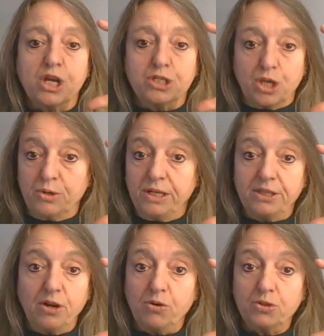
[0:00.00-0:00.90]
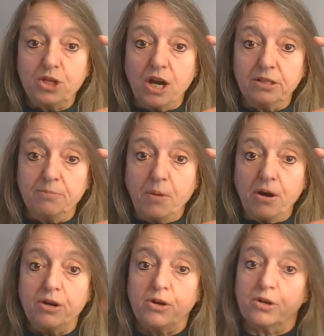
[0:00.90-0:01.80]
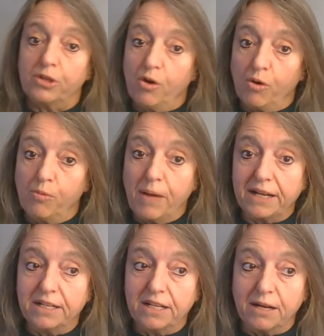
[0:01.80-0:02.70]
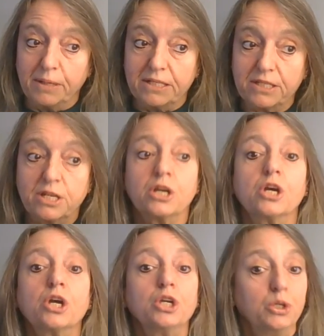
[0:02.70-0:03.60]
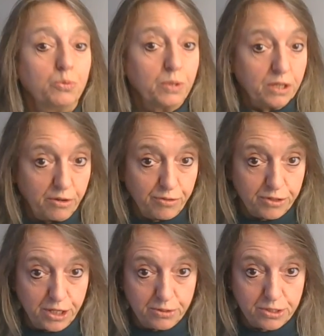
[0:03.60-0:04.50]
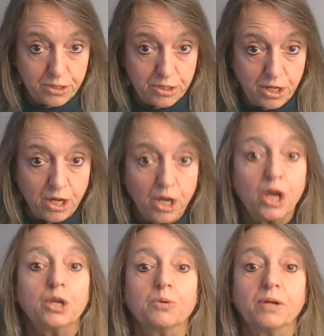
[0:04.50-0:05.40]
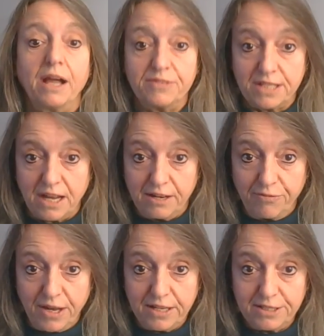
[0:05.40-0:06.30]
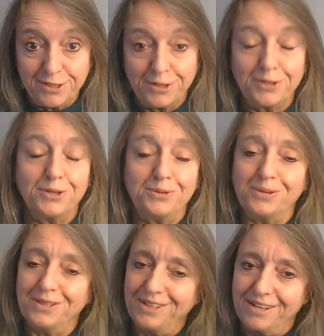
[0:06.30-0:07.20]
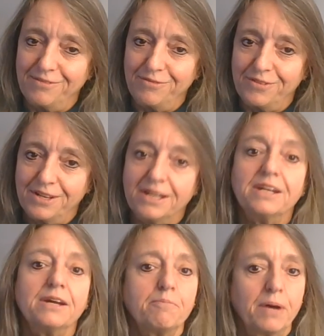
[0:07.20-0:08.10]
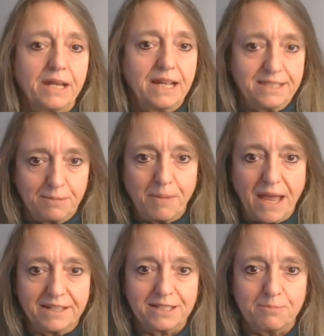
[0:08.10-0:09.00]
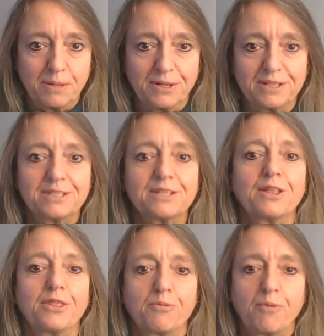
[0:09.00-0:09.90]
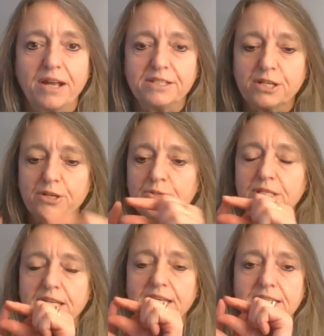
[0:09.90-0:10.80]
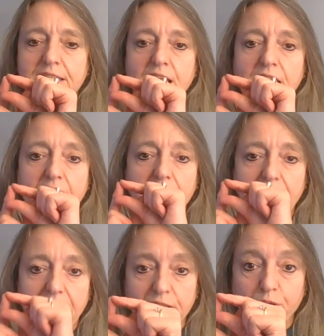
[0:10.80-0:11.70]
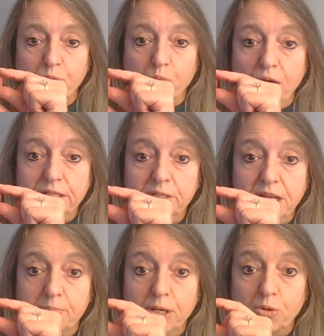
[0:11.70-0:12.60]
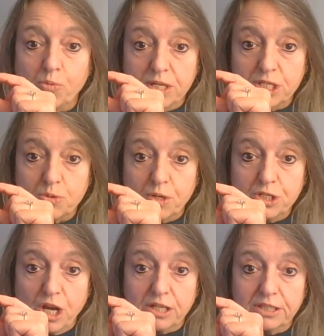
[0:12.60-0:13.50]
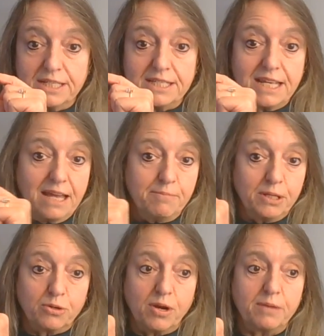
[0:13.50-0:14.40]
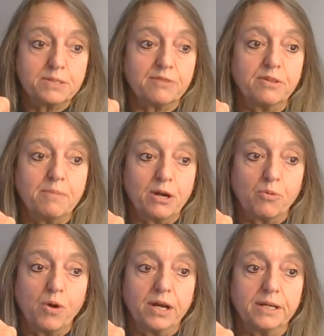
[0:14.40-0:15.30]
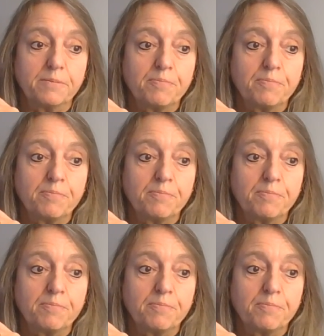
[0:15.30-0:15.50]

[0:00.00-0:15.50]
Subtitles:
Don't eat the whole chocolate bar or the whole bag of gummies. You will overdose. You will have side effects. You will live, but it's a bad experience. The right dose is either one gummy or one square of chocolate is 10 milligrams of the marijuana.